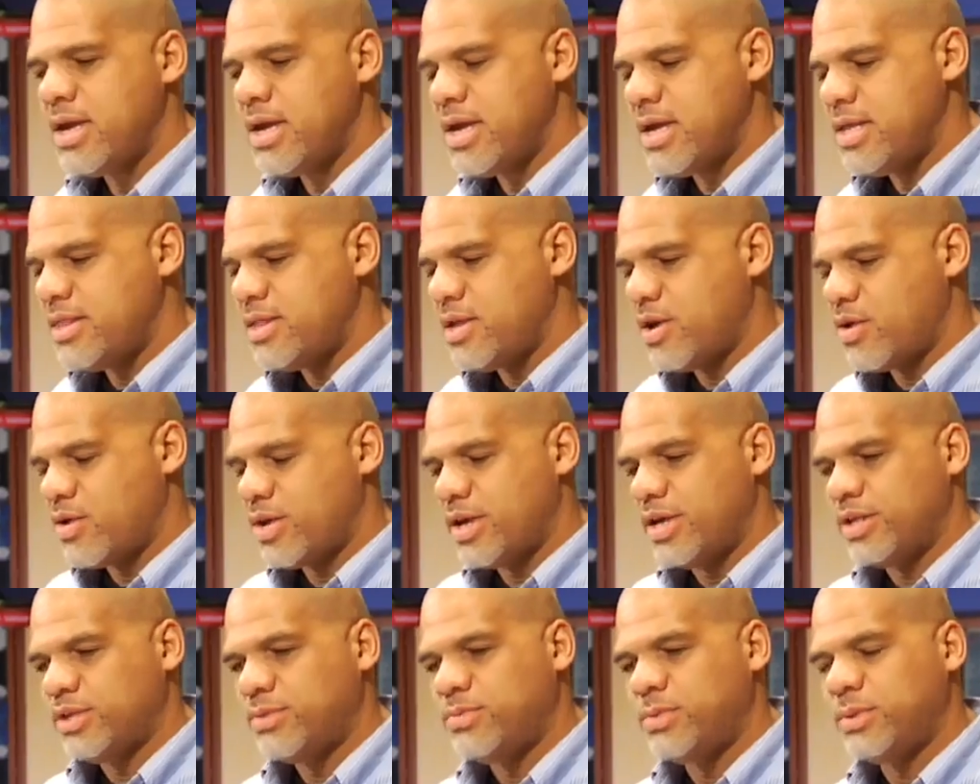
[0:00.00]
there
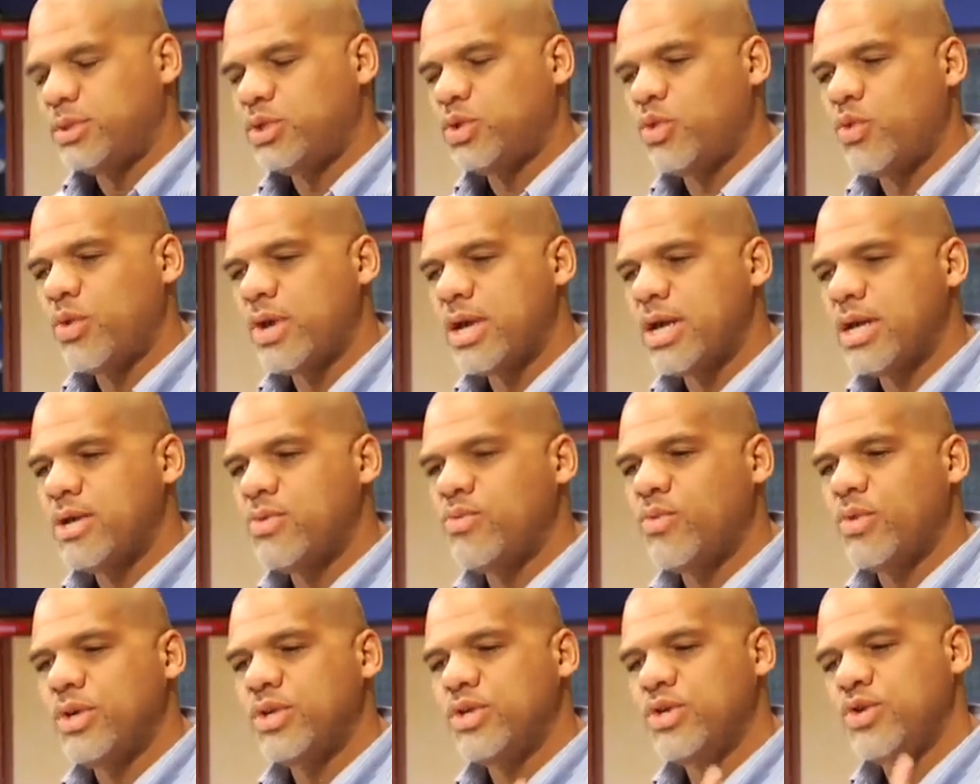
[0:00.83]
is
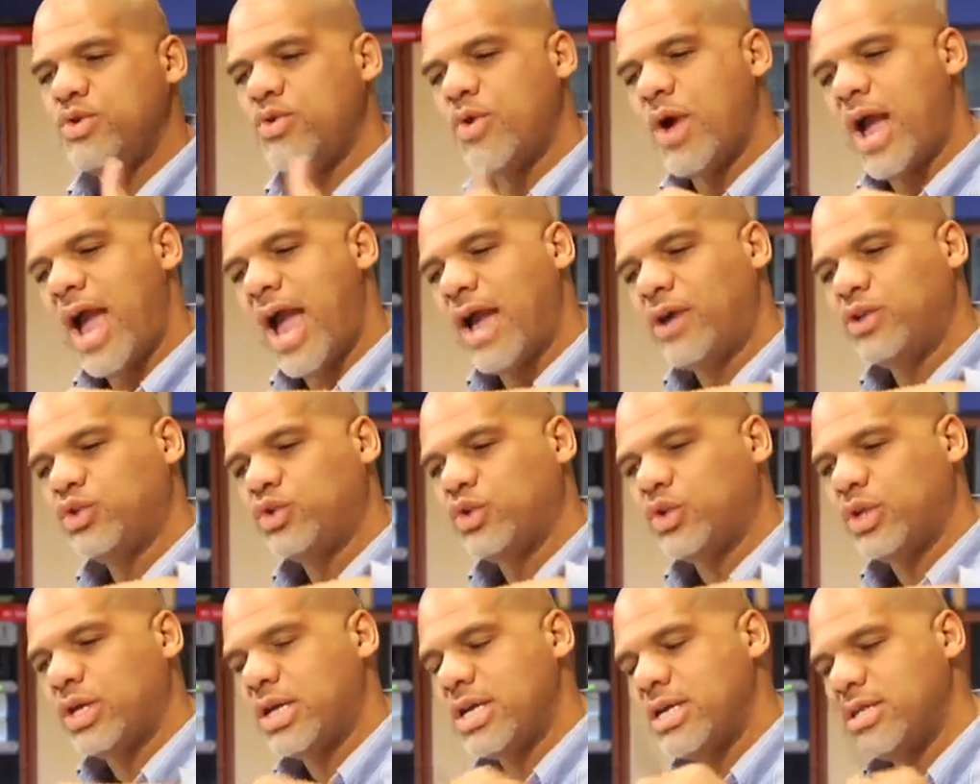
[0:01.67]
between when you
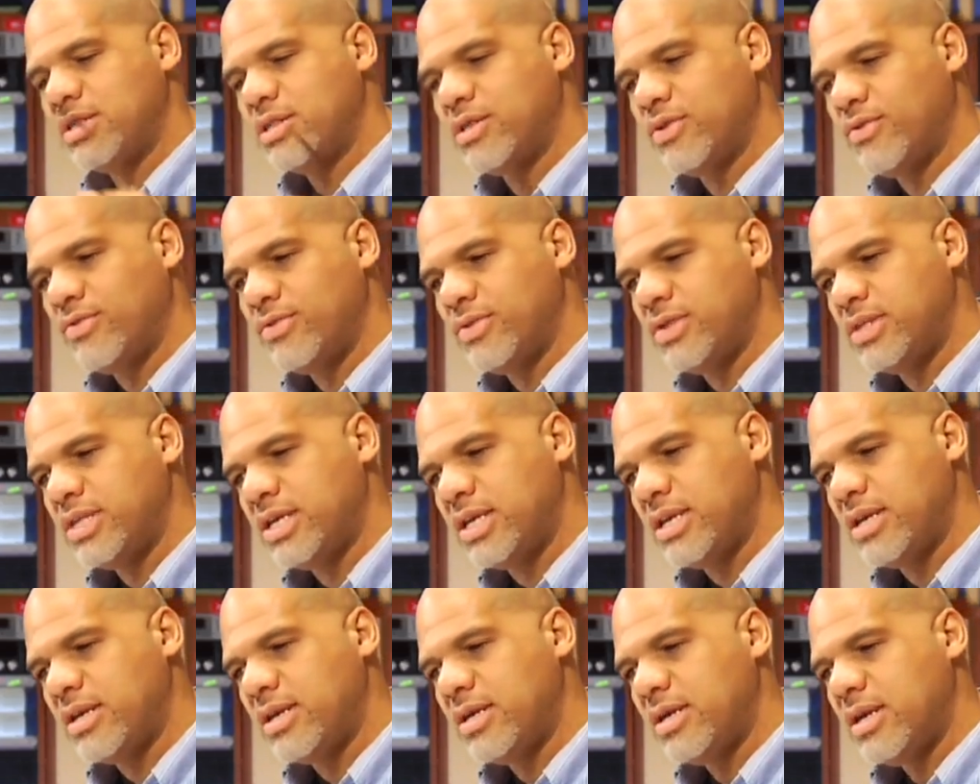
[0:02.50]
actually,
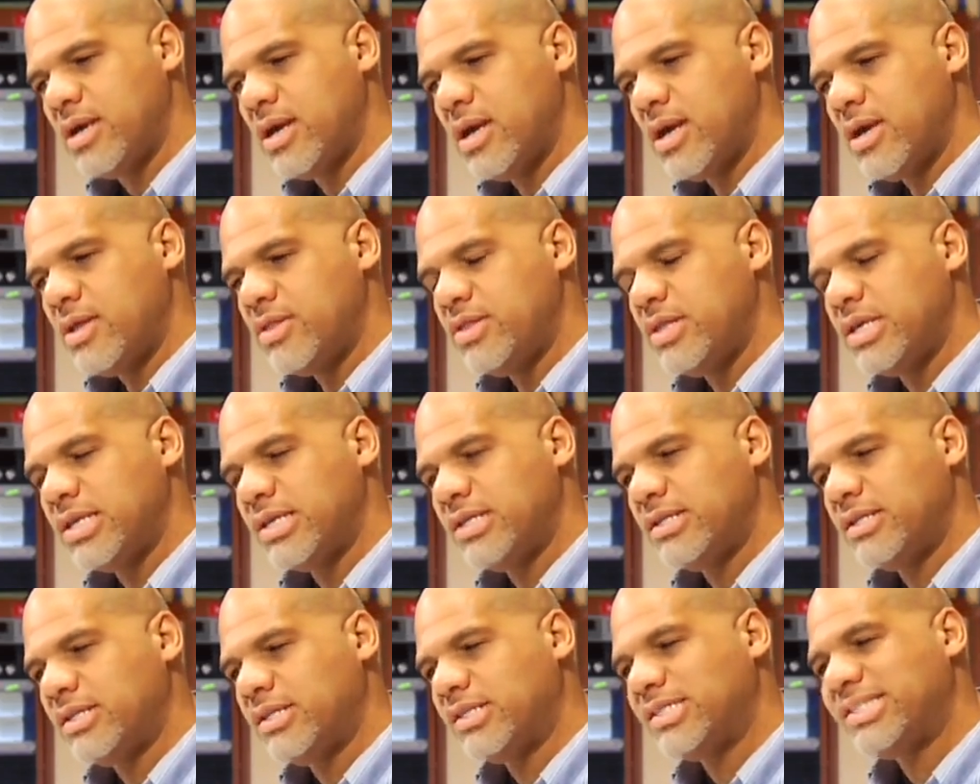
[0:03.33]
the
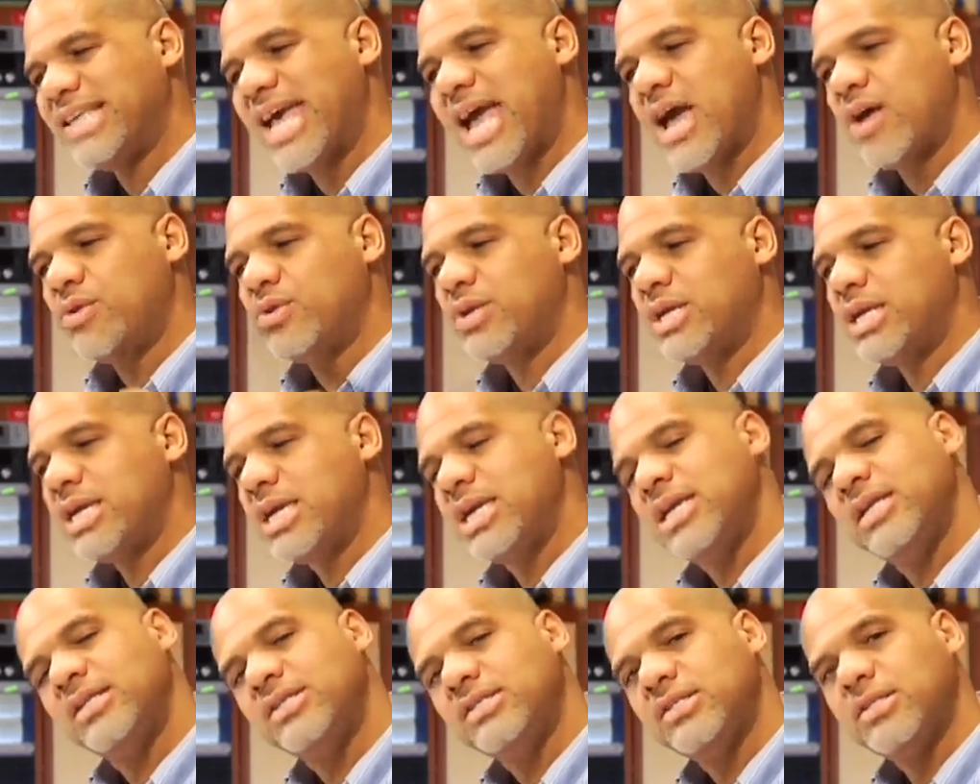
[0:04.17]
sound
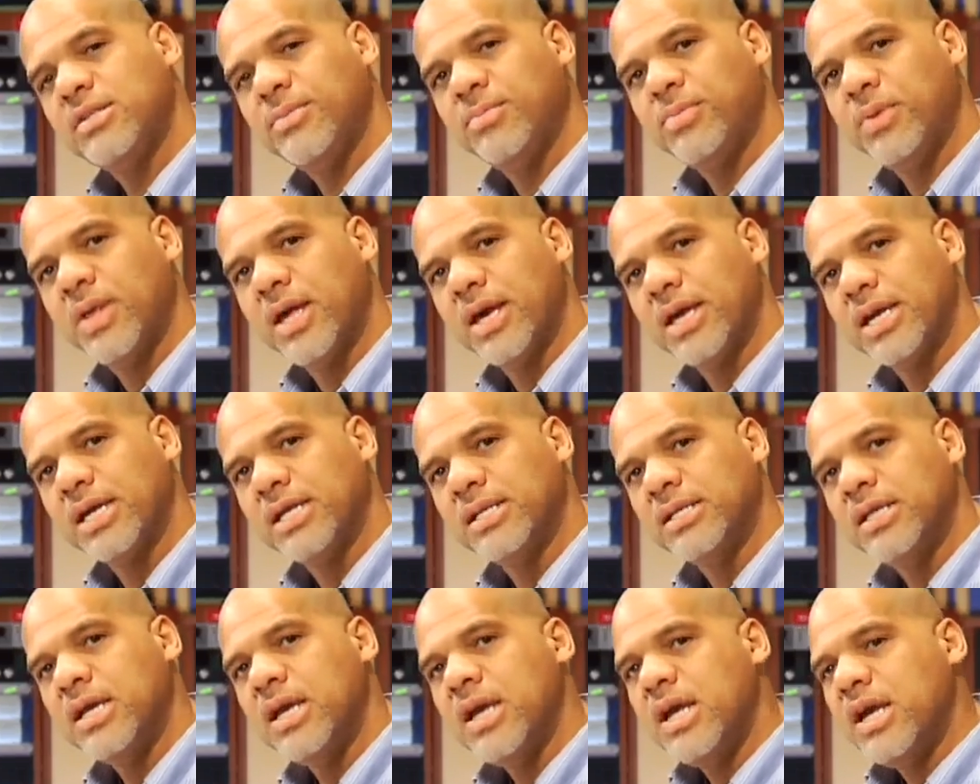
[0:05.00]
hits the
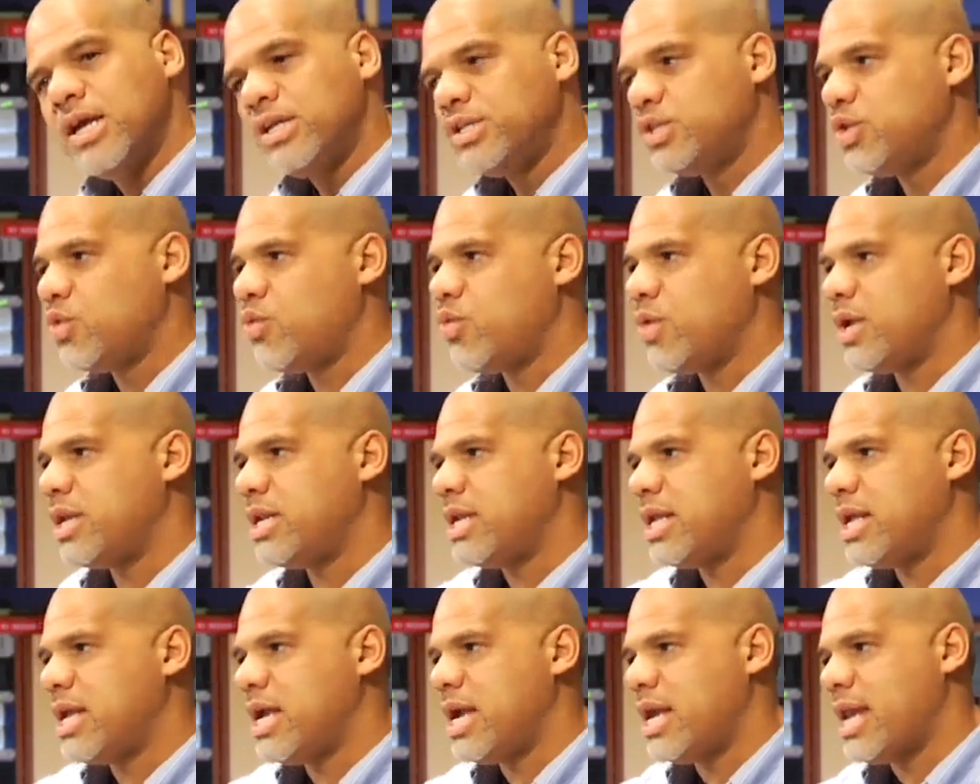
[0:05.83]
plugin to
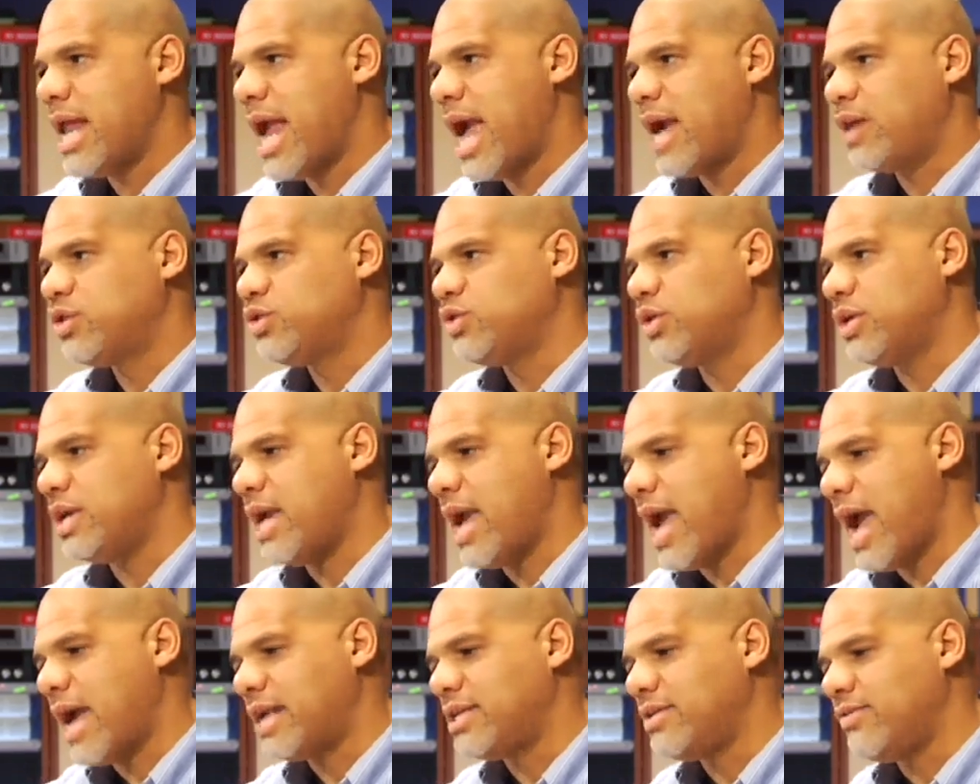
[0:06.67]
when it actually
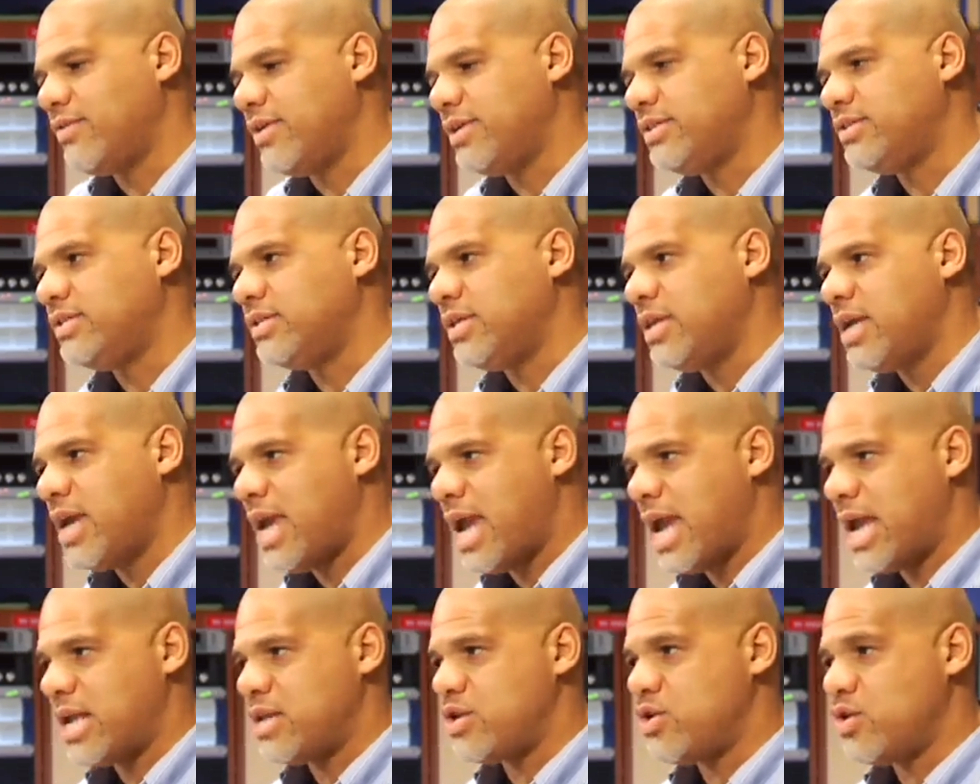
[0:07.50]
activates
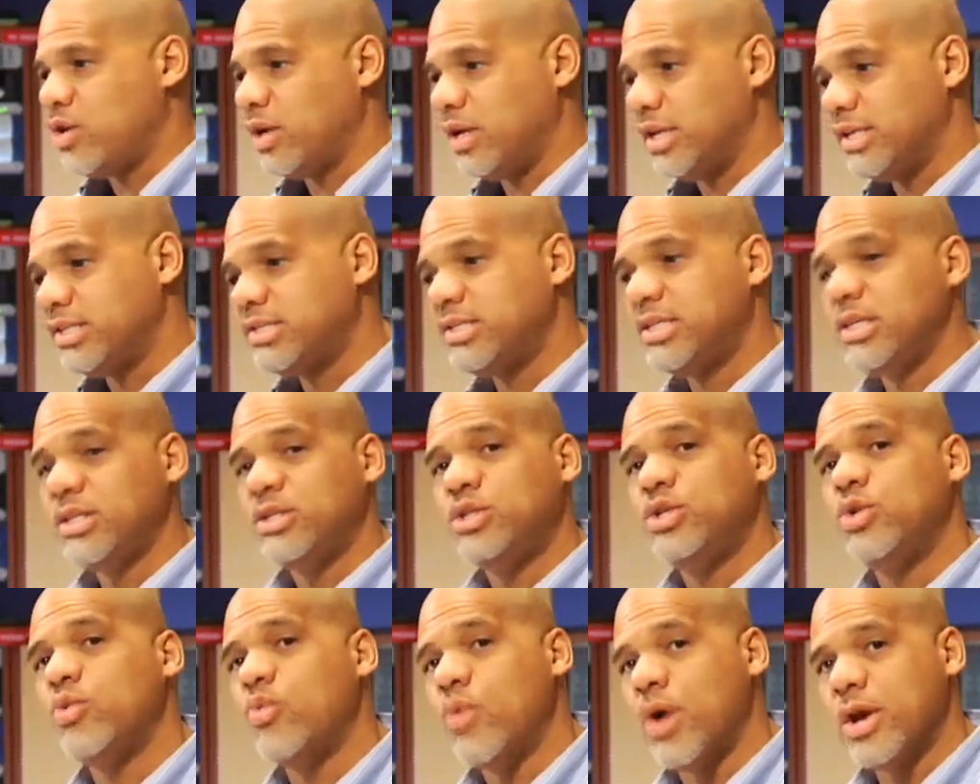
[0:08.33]
and you're listening
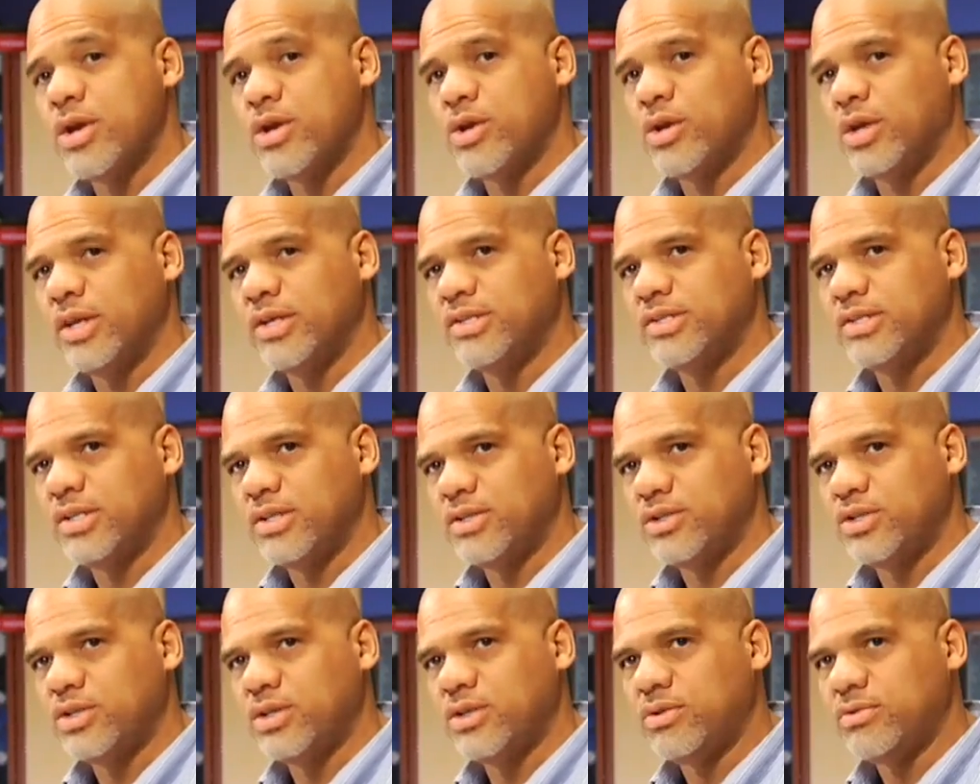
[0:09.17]
to what you're
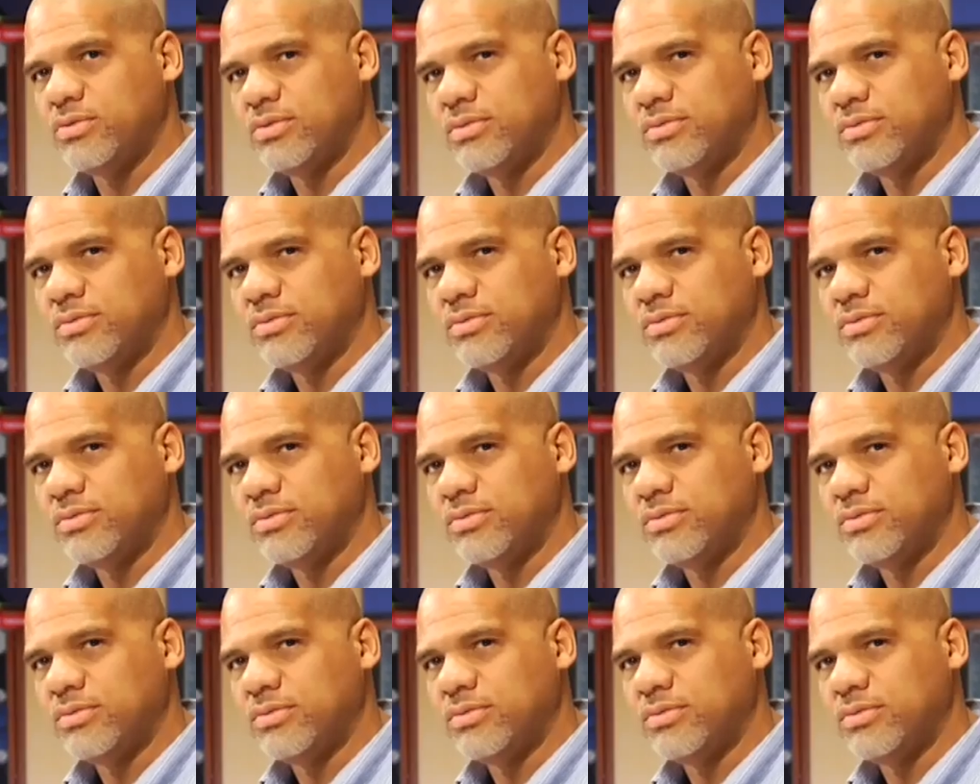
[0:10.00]
listening to.